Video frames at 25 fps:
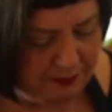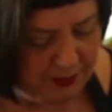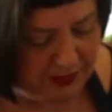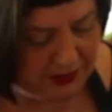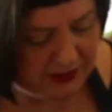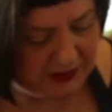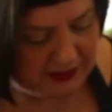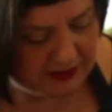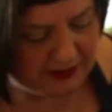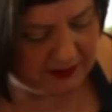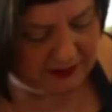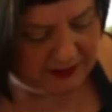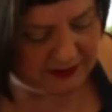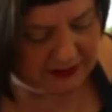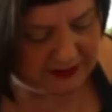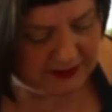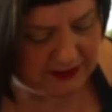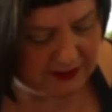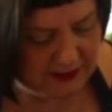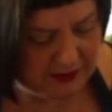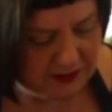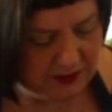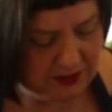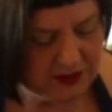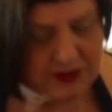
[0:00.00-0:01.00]
put it in this
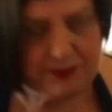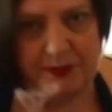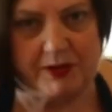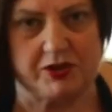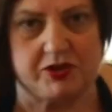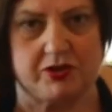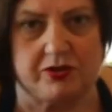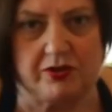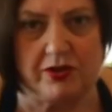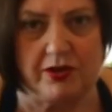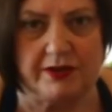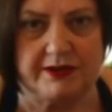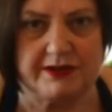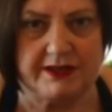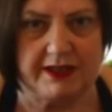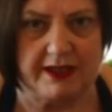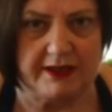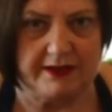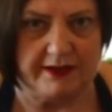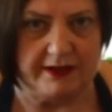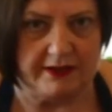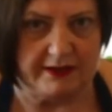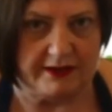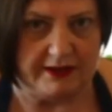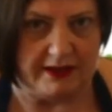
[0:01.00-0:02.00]
little special
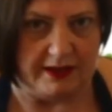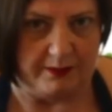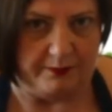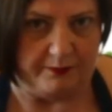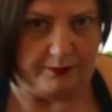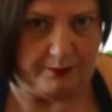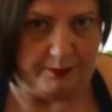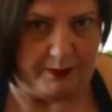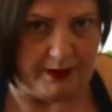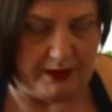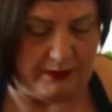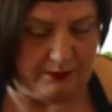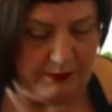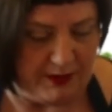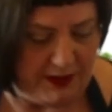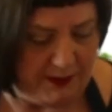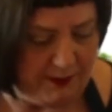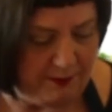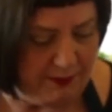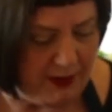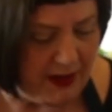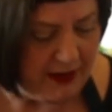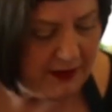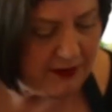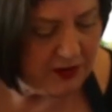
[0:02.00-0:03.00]
container I keep in my
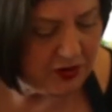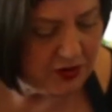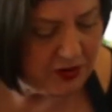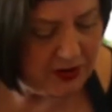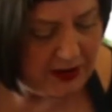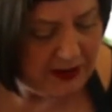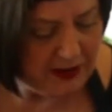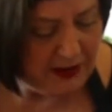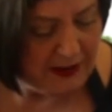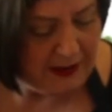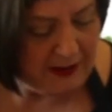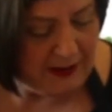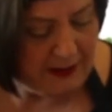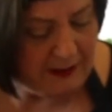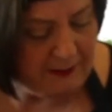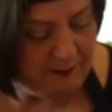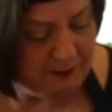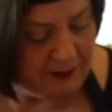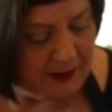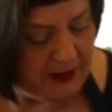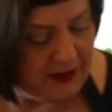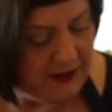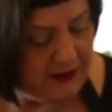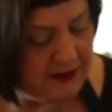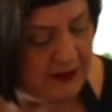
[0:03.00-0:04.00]
pantry,
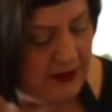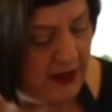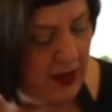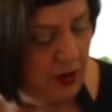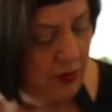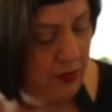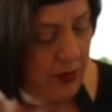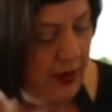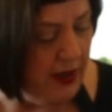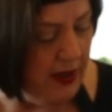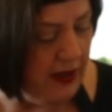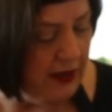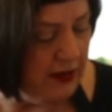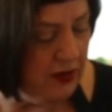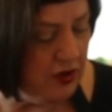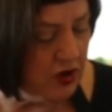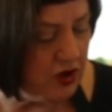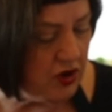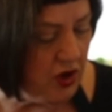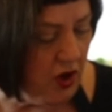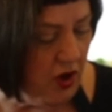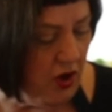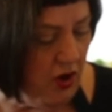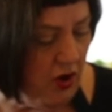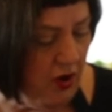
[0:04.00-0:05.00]
is the
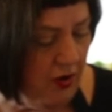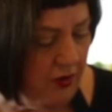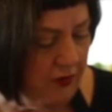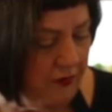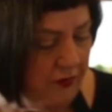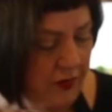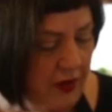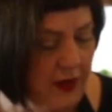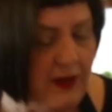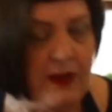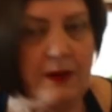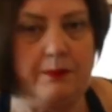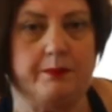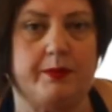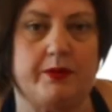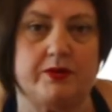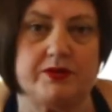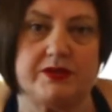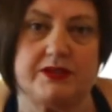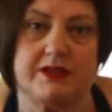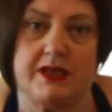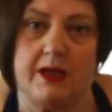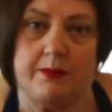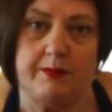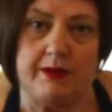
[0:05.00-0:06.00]
range of
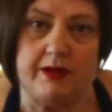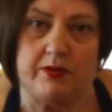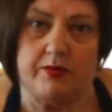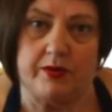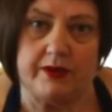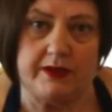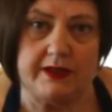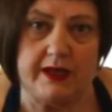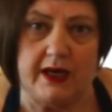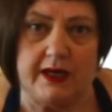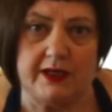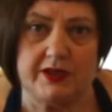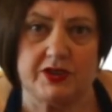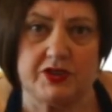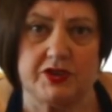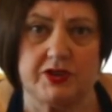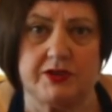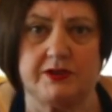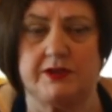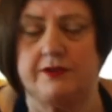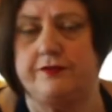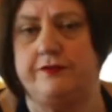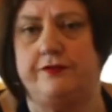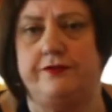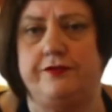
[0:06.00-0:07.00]
balsamic
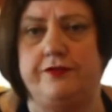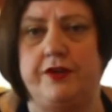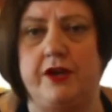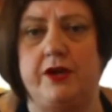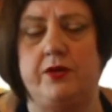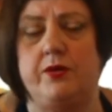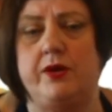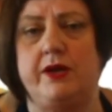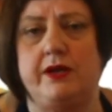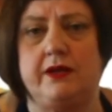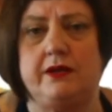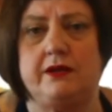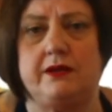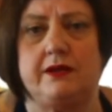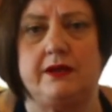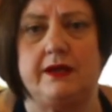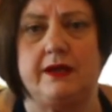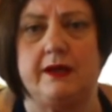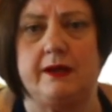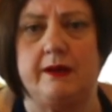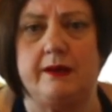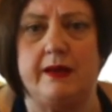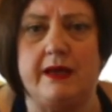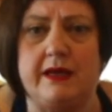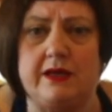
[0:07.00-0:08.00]
reductions, very
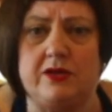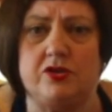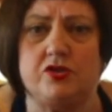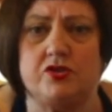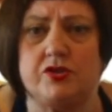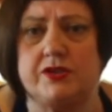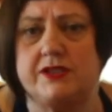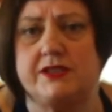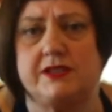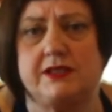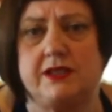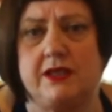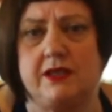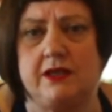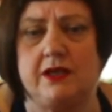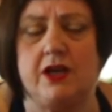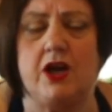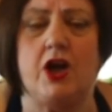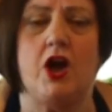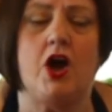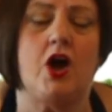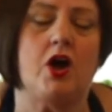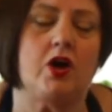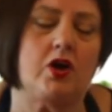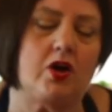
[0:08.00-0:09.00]
interesting
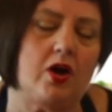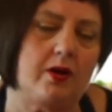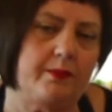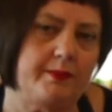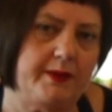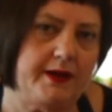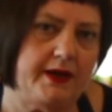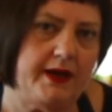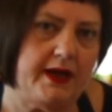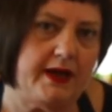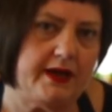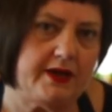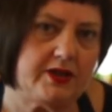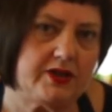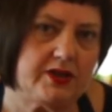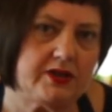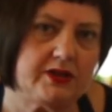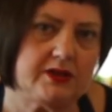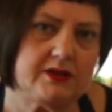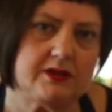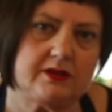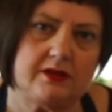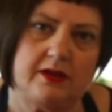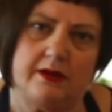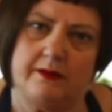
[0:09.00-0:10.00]

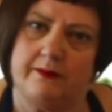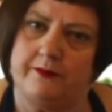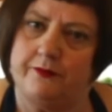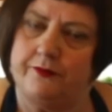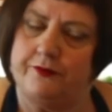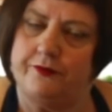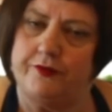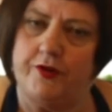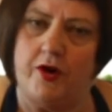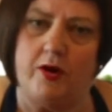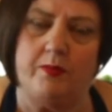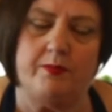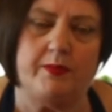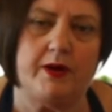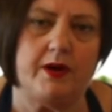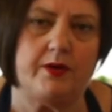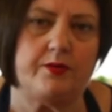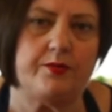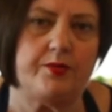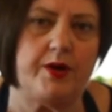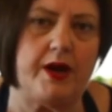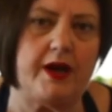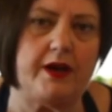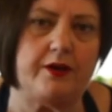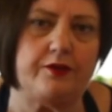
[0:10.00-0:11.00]
combinations from
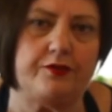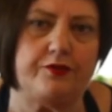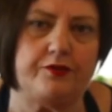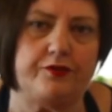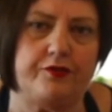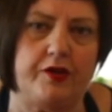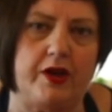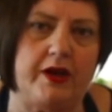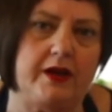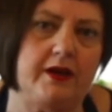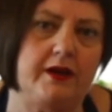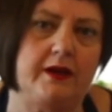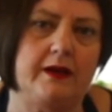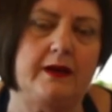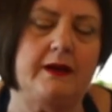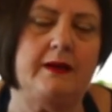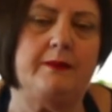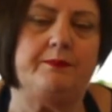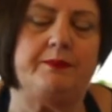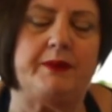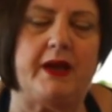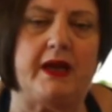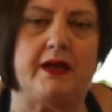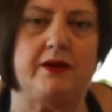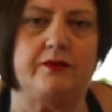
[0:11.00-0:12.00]
red fig
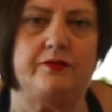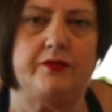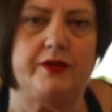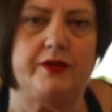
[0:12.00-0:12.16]
and